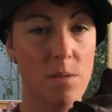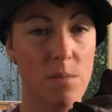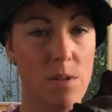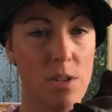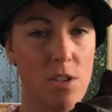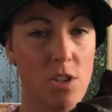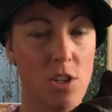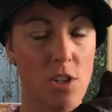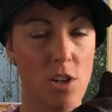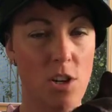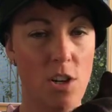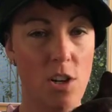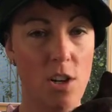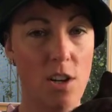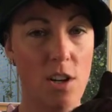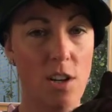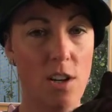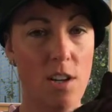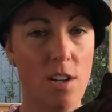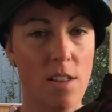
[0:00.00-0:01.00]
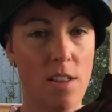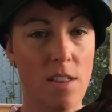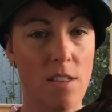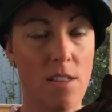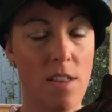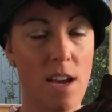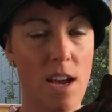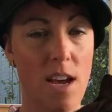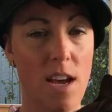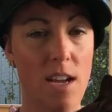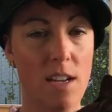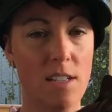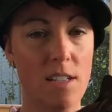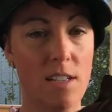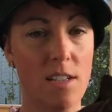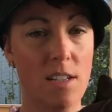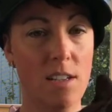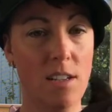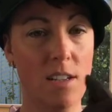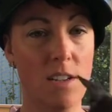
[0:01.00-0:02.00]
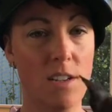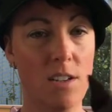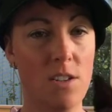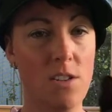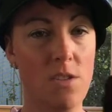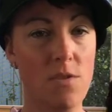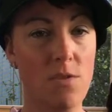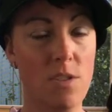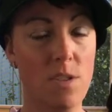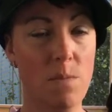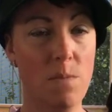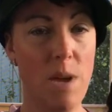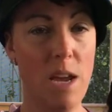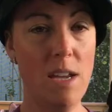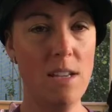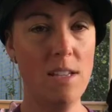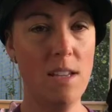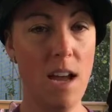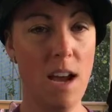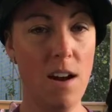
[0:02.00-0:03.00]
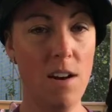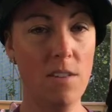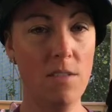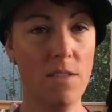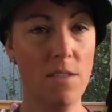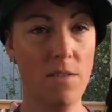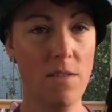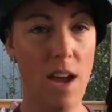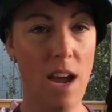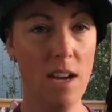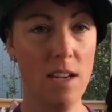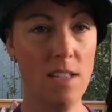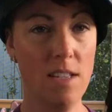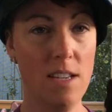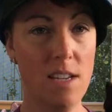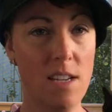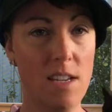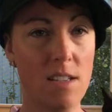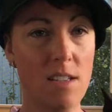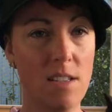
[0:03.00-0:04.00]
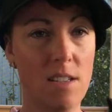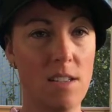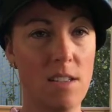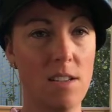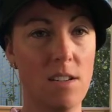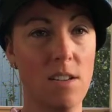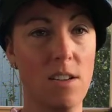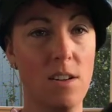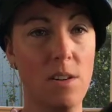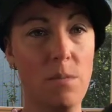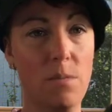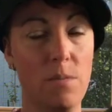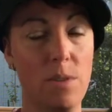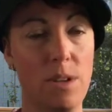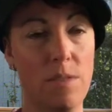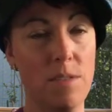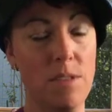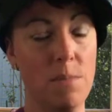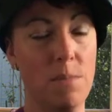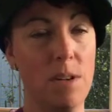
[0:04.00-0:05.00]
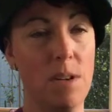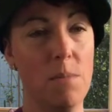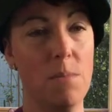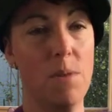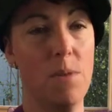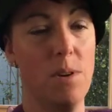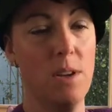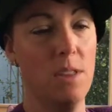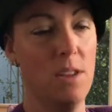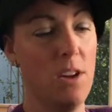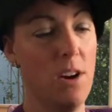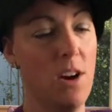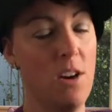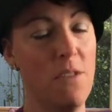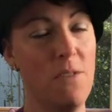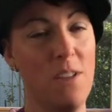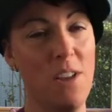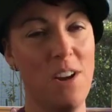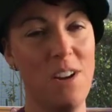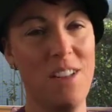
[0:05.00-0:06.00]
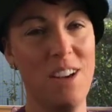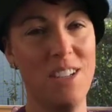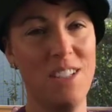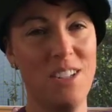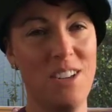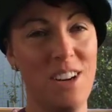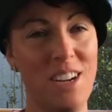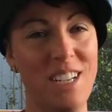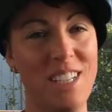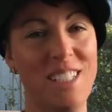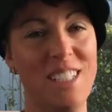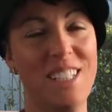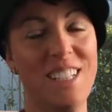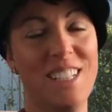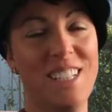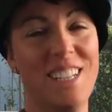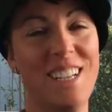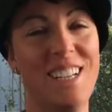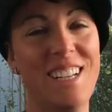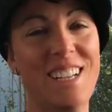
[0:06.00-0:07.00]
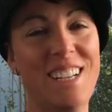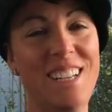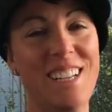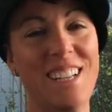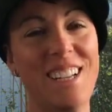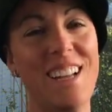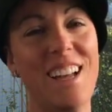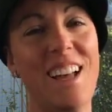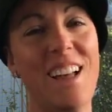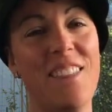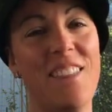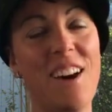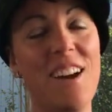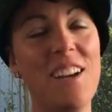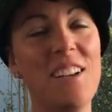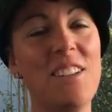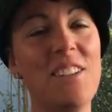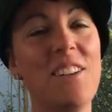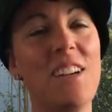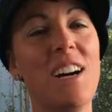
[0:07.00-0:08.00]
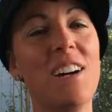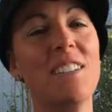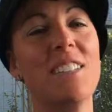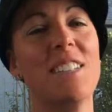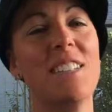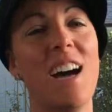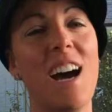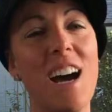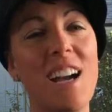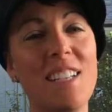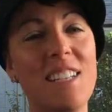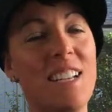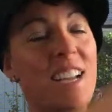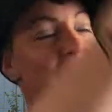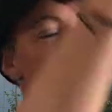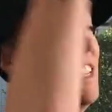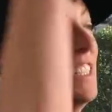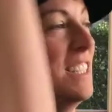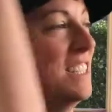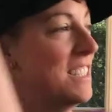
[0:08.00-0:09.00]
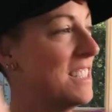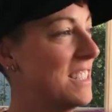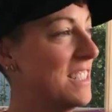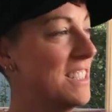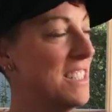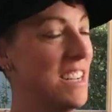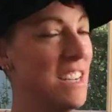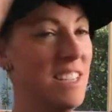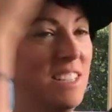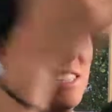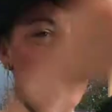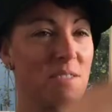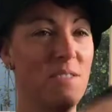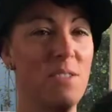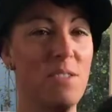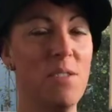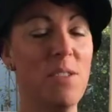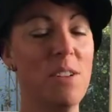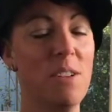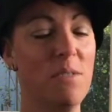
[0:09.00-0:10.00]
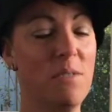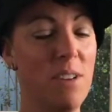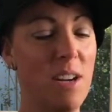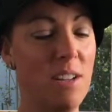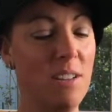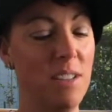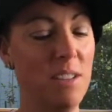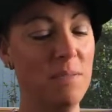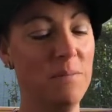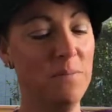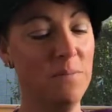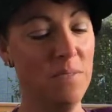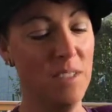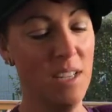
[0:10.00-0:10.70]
to be sure that you space out vaccines. Oh, we have somebody mowing the yard over there. That's great. Thought I'd do it outside today since it's nice in Florida finally.